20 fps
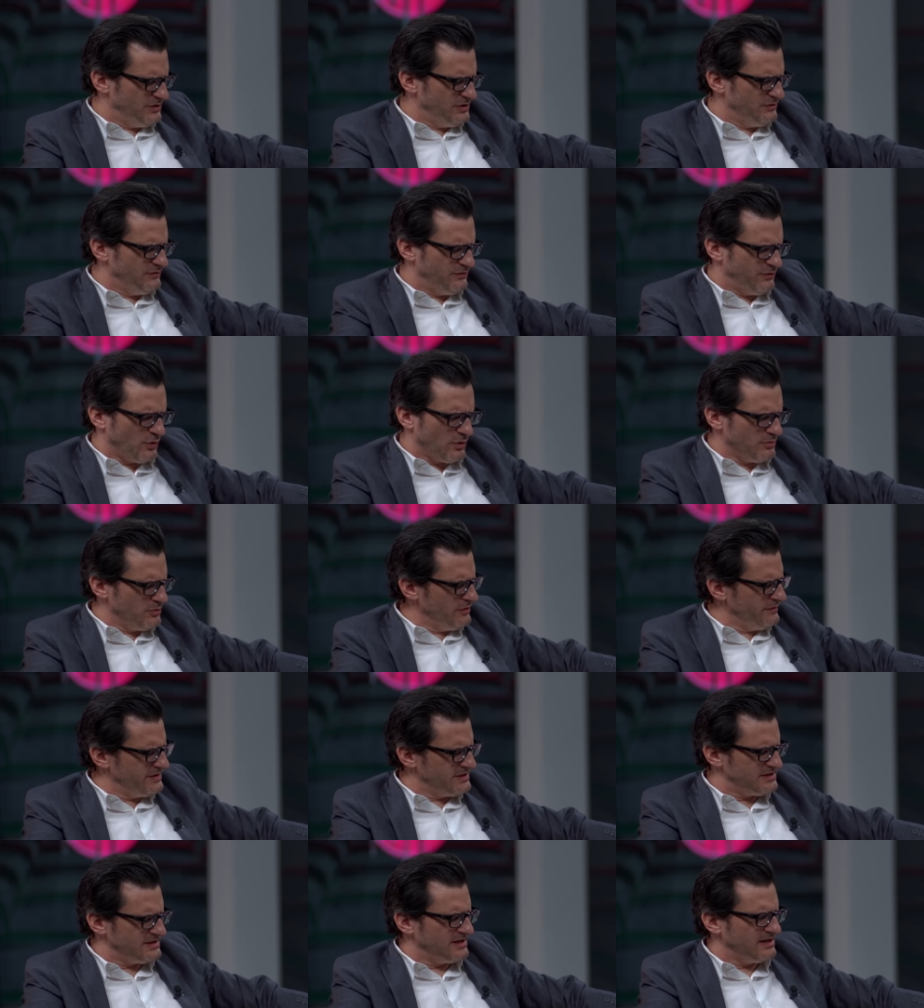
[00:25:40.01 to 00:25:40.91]
did four
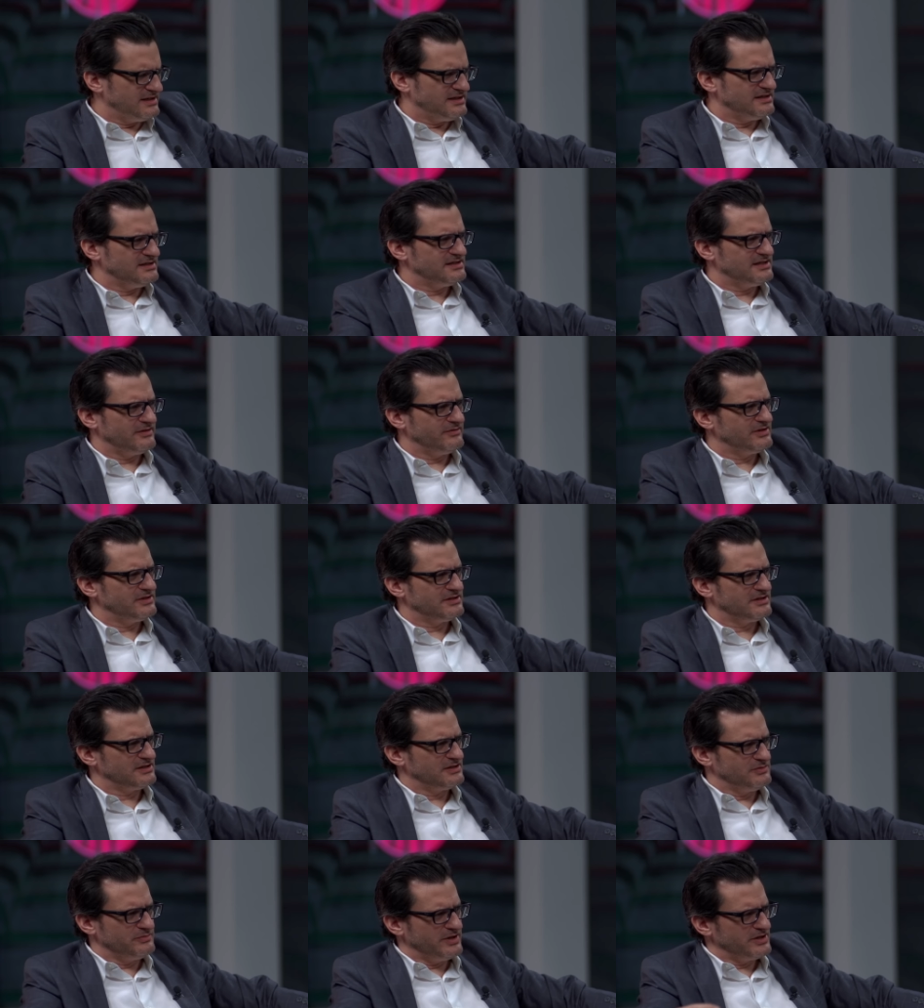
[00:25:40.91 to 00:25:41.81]
movies in
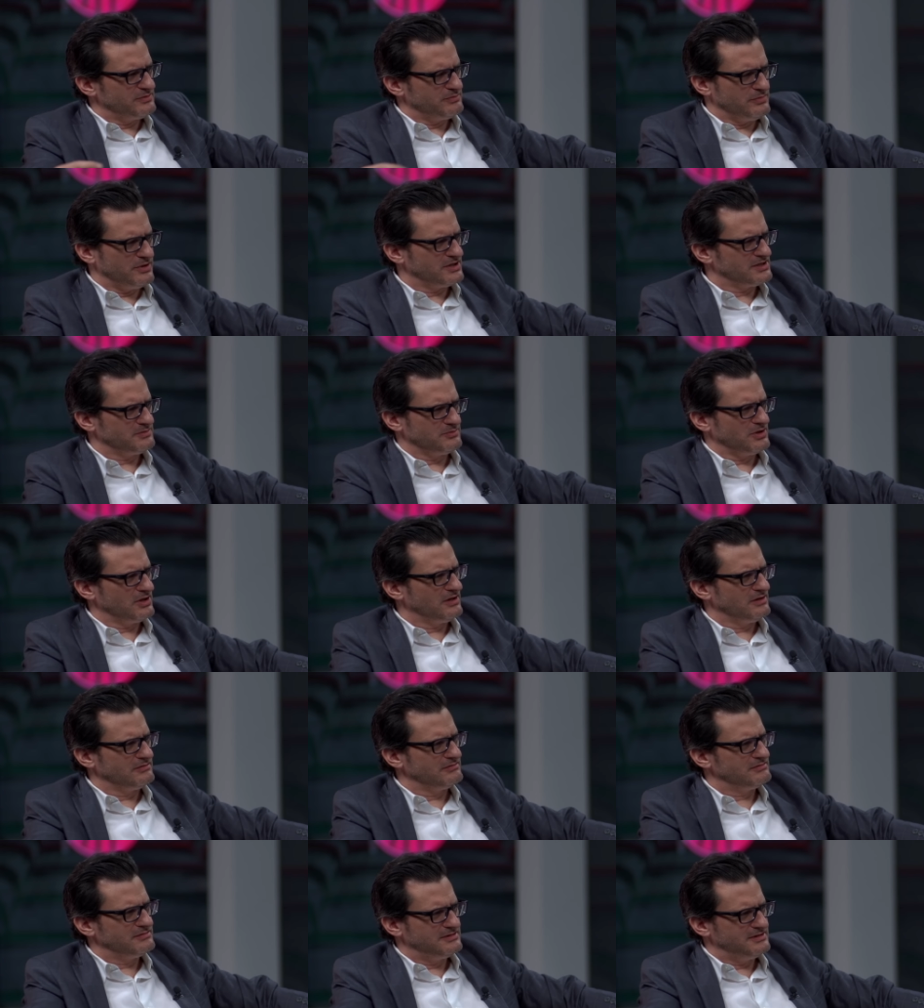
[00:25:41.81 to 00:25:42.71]
1976. You mentioned Bugsy
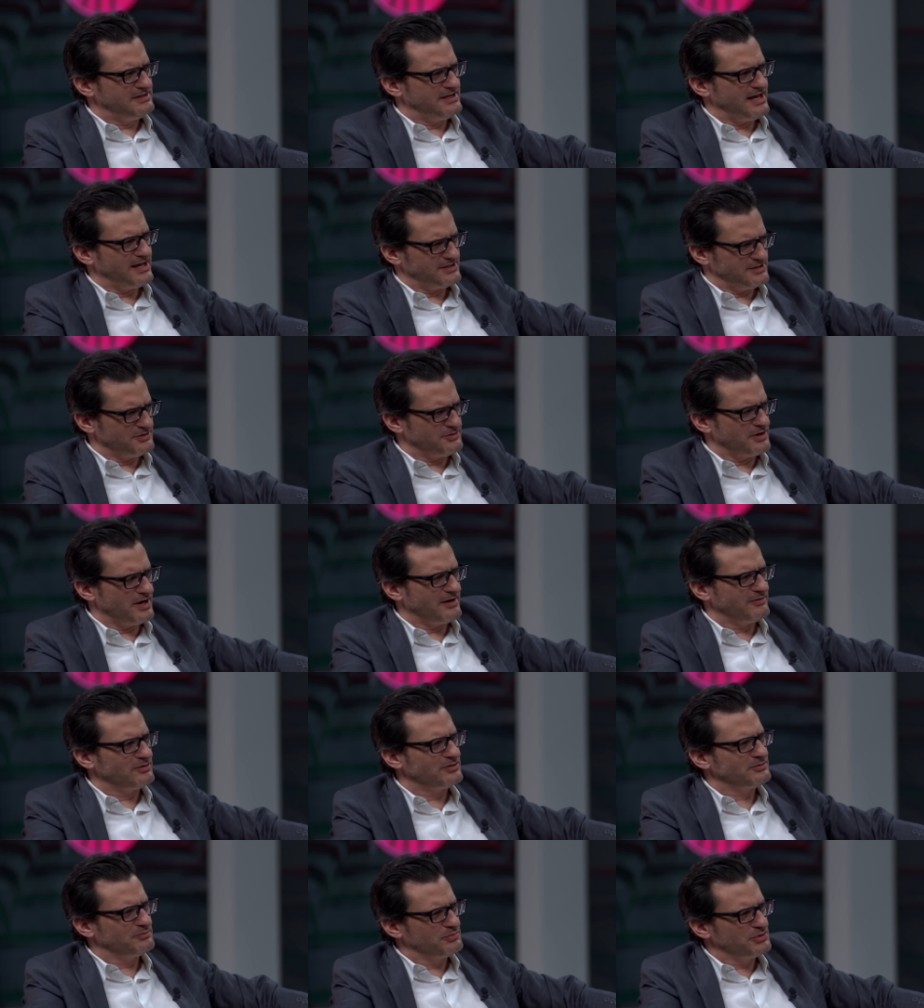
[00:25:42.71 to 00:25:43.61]
Malone, Taxi
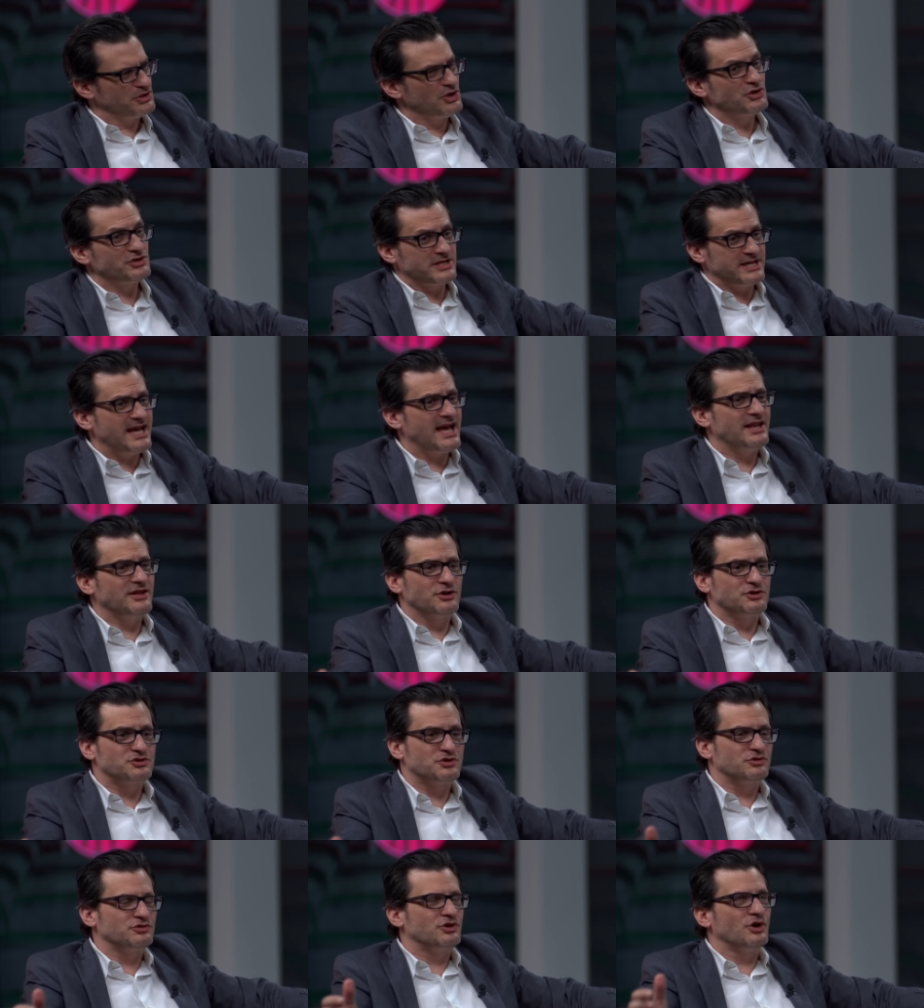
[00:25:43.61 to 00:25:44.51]
Driver, but those again,
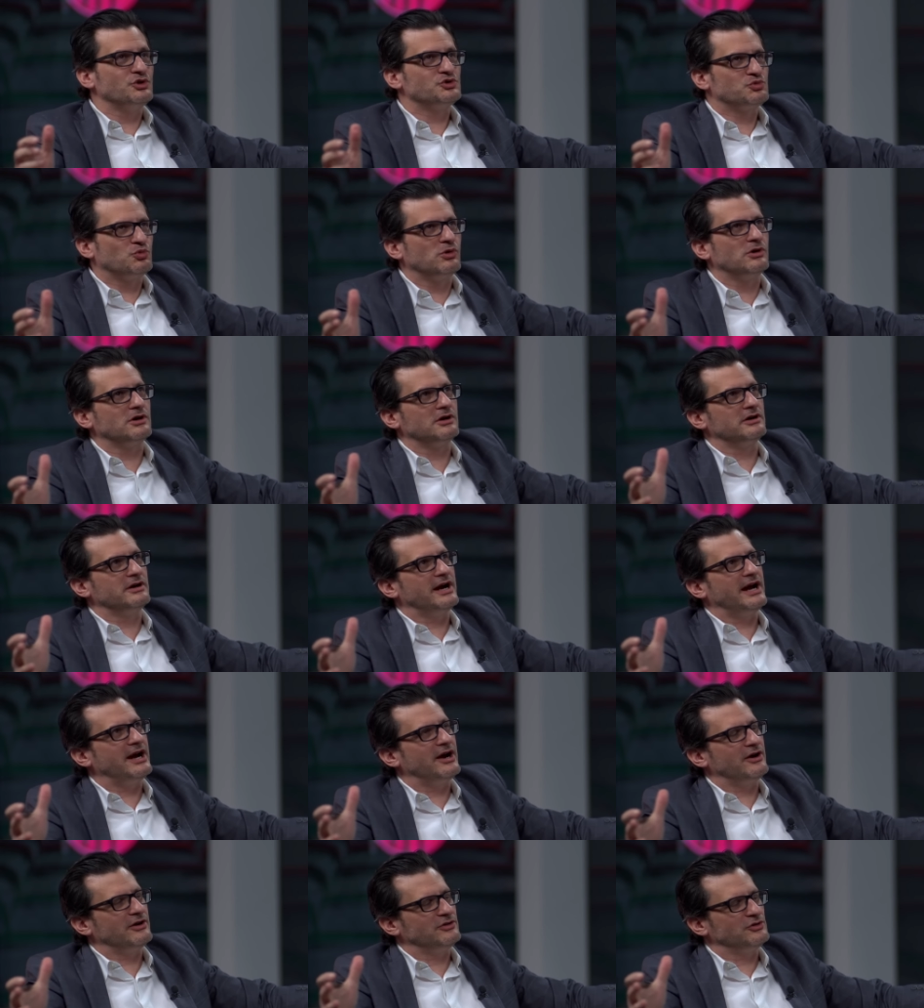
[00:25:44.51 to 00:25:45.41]
those are those were
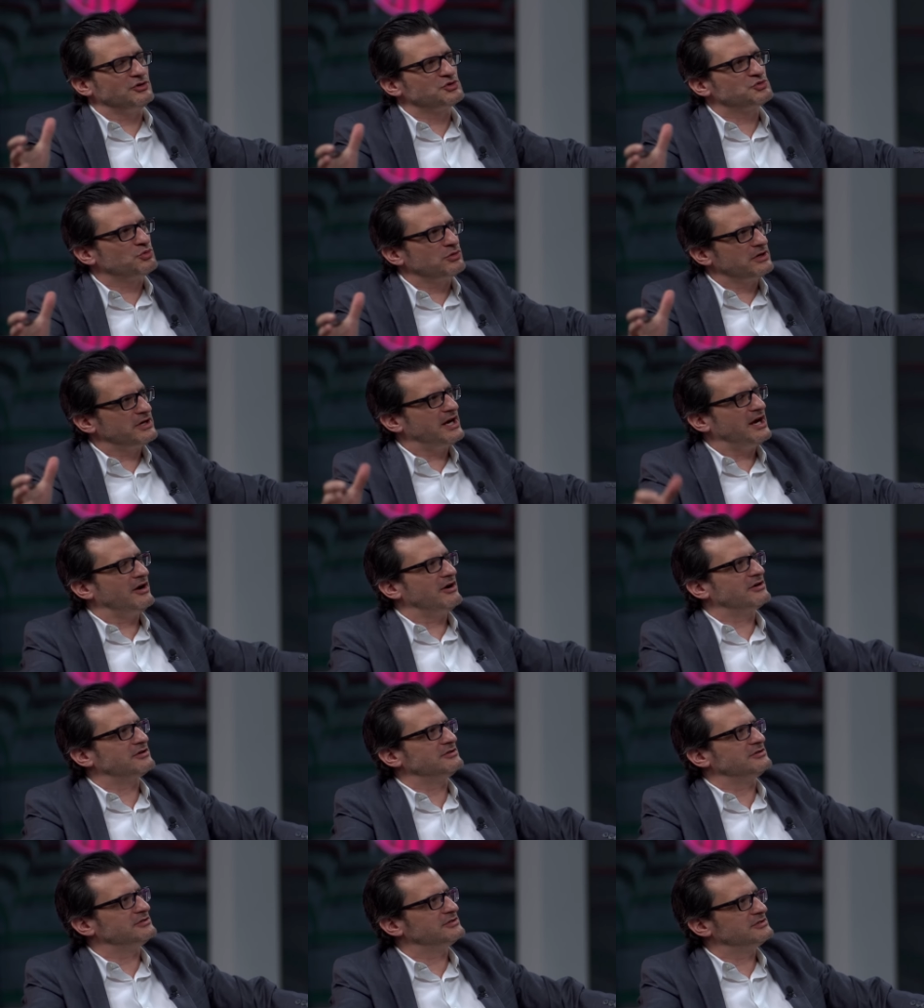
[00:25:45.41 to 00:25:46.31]
er, those were
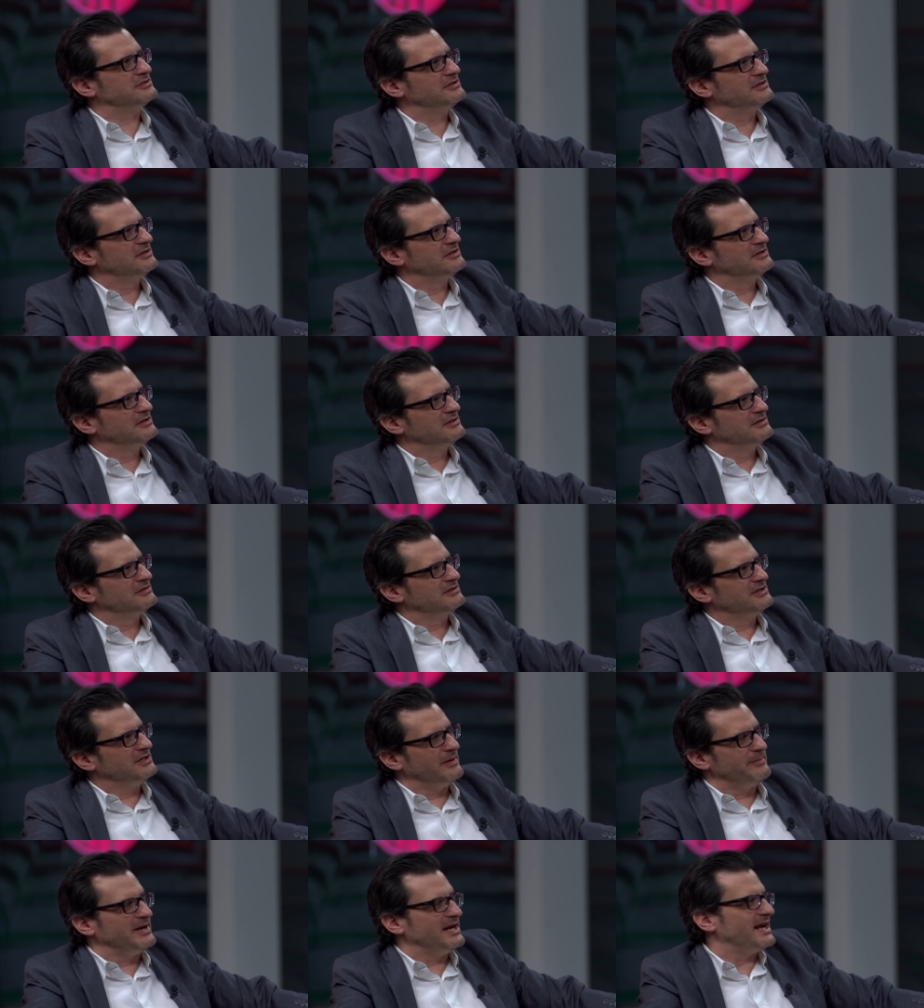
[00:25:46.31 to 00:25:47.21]
characters.
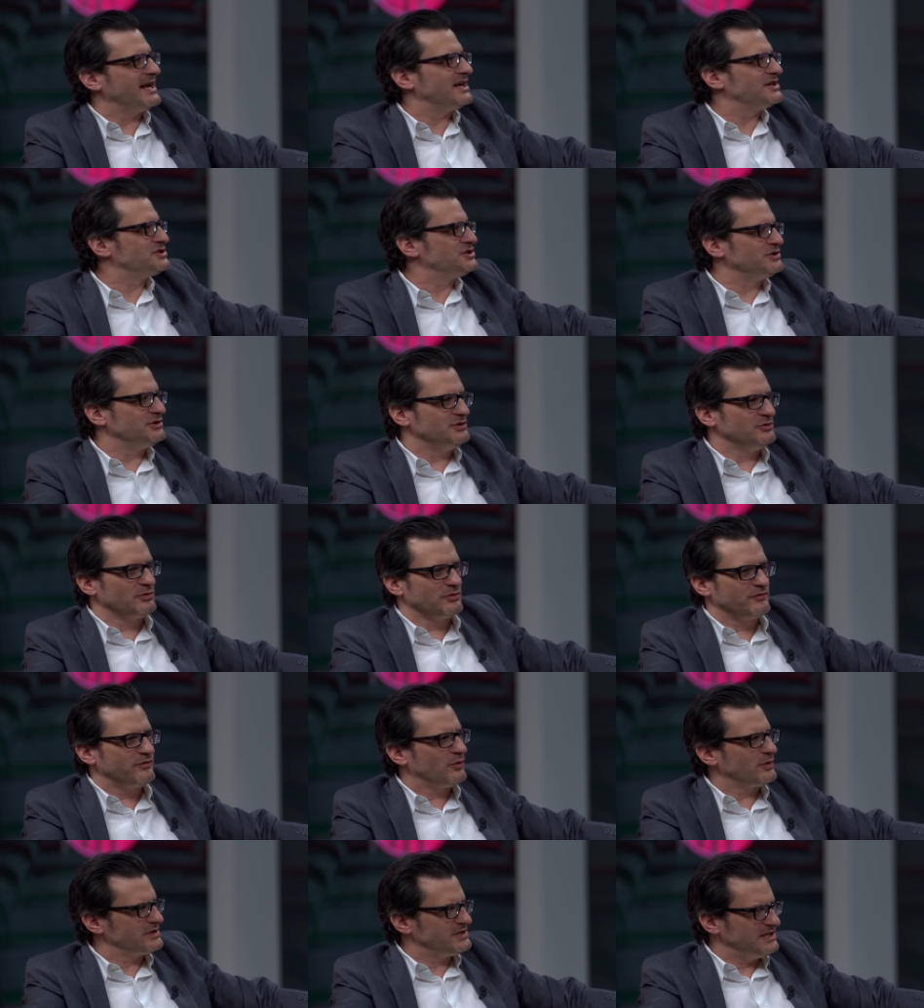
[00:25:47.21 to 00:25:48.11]
I mean, I guess you, you were
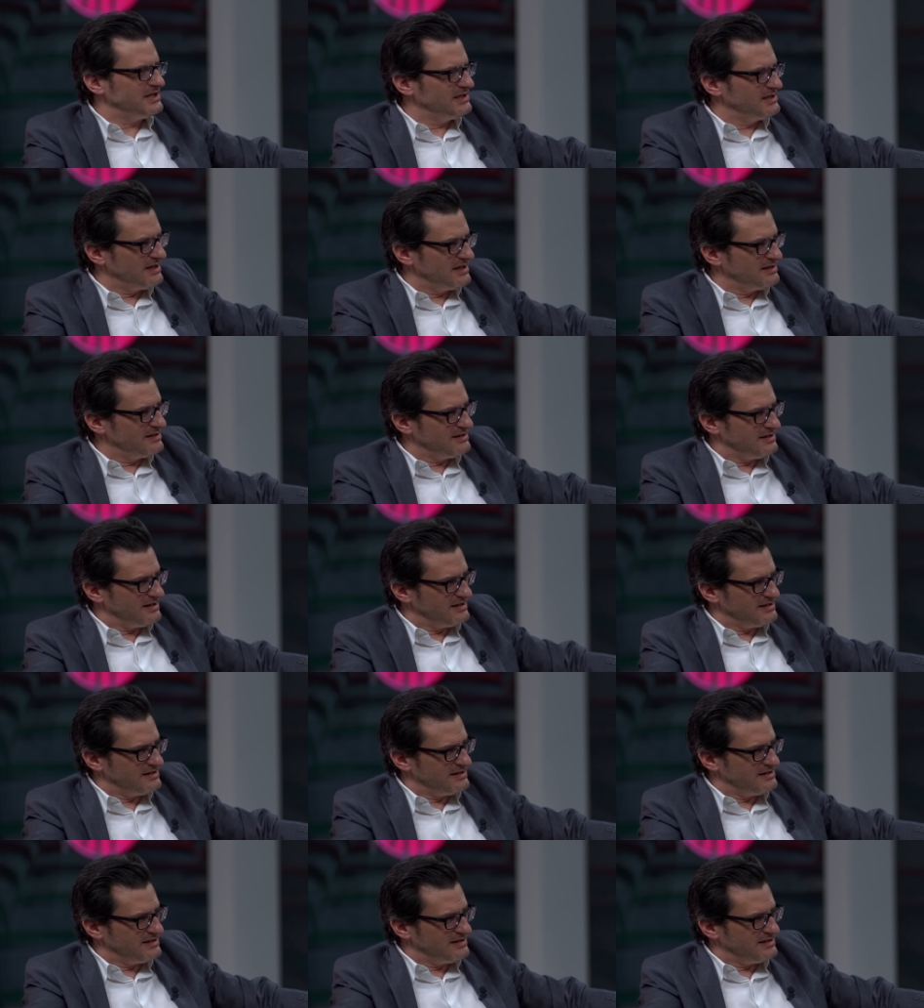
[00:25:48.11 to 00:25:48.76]
14 then, I